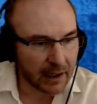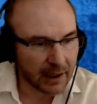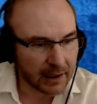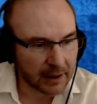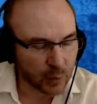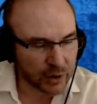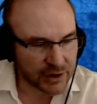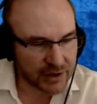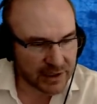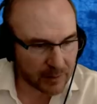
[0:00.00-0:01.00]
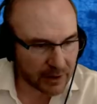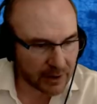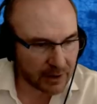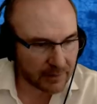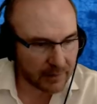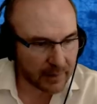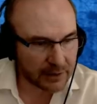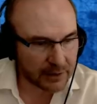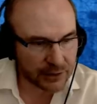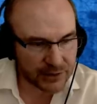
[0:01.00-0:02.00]
uh, which is similar
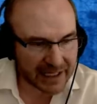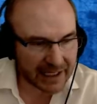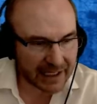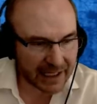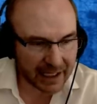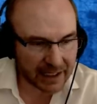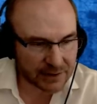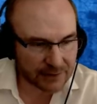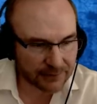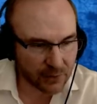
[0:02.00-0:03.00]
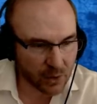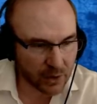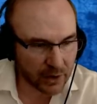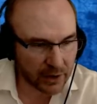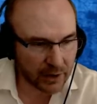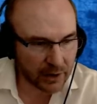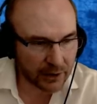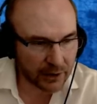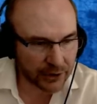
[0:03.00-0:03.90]
to Second Kings four,